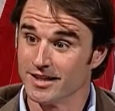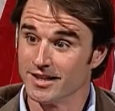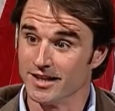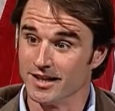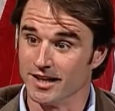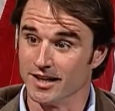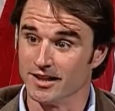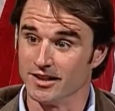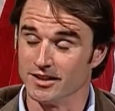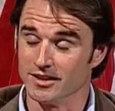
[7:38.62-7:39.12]

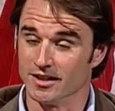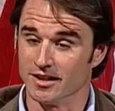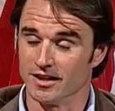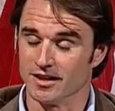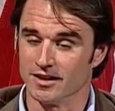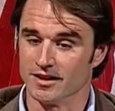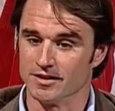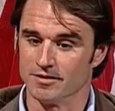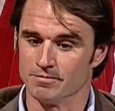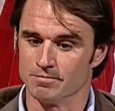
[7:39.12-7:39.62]

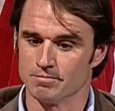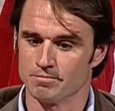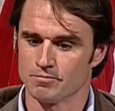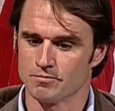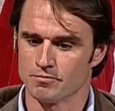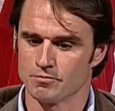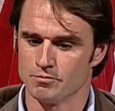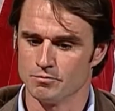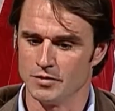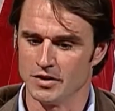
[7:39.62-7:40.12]

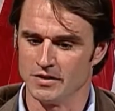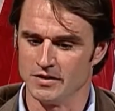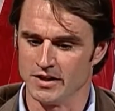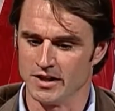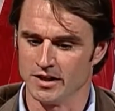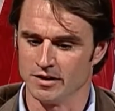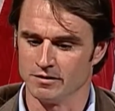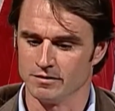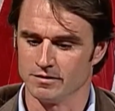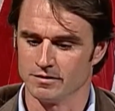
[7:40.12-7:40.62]
But
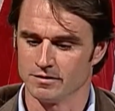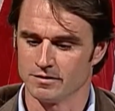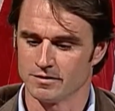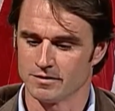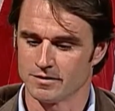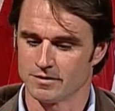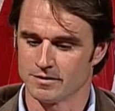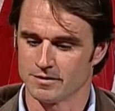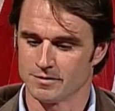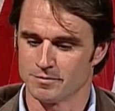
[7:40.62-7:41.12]
then
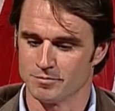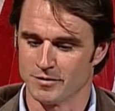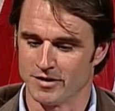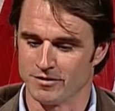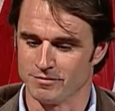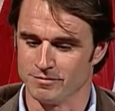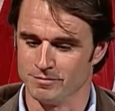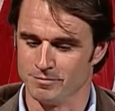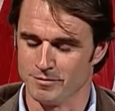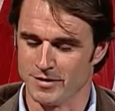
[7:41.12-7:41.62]

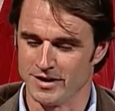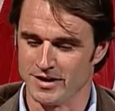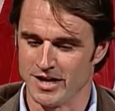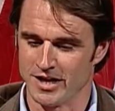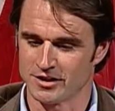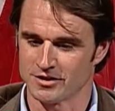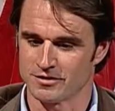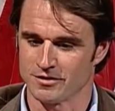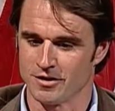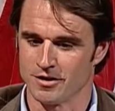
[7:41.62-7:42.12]
my
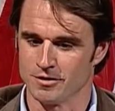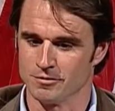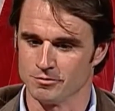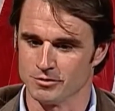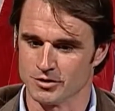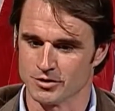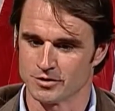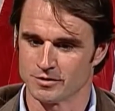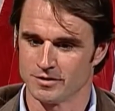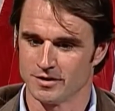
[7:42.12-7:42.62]
next thought
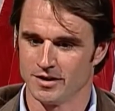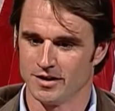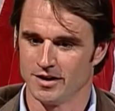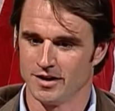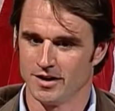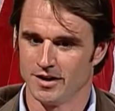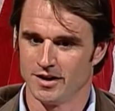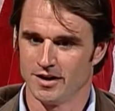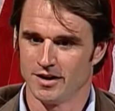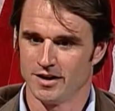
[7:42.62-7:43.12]
was,
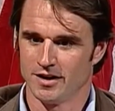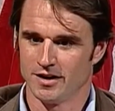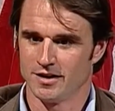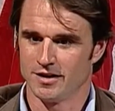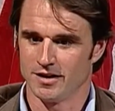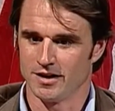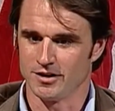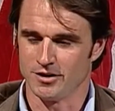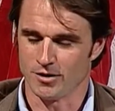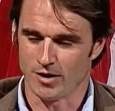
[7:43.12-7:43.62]

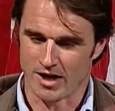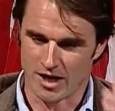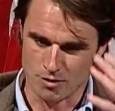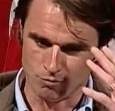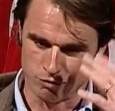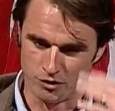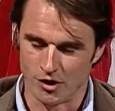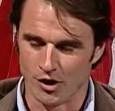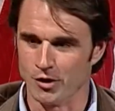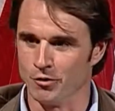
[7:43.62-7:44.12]
you know, I
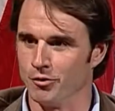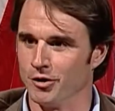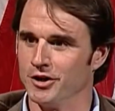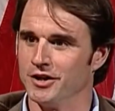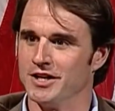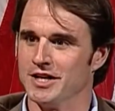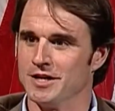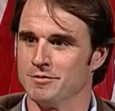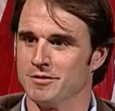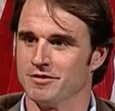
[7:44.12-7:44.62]
had blood
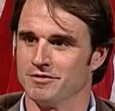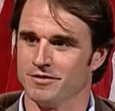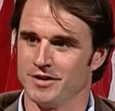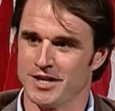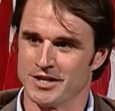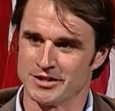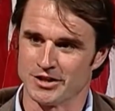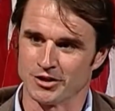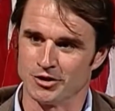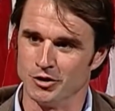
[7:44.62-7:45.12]
running down my
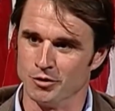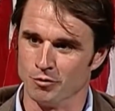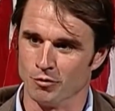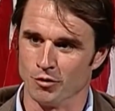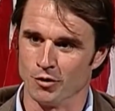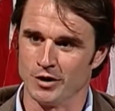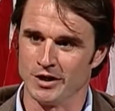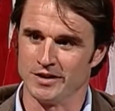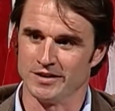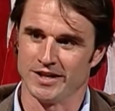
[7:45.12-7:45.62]
face. I couldn't
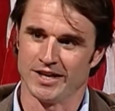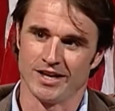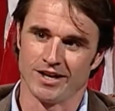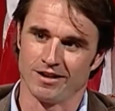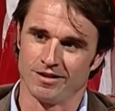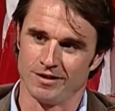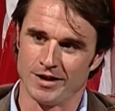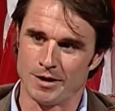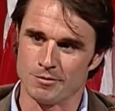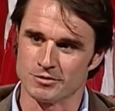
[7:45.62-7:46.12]
breathe. I had a
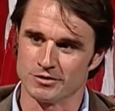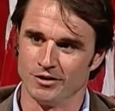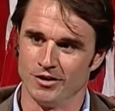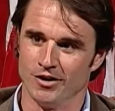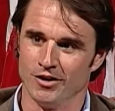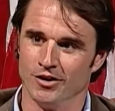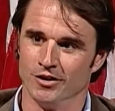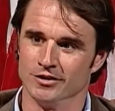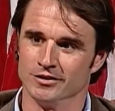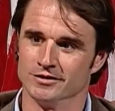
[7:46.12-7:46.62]
collapsed
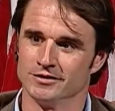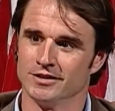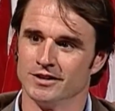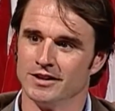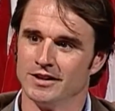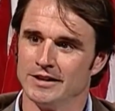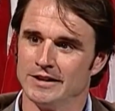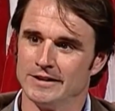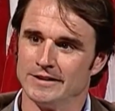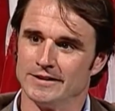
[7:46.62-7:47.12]
lung.
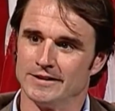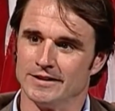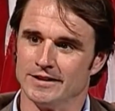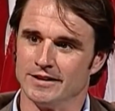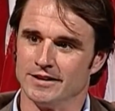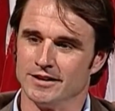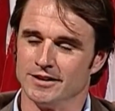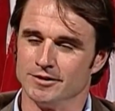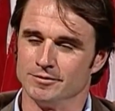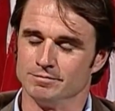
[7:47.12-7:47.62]

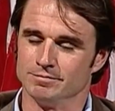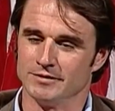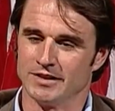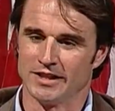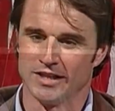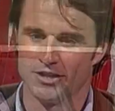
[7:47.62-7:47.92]
It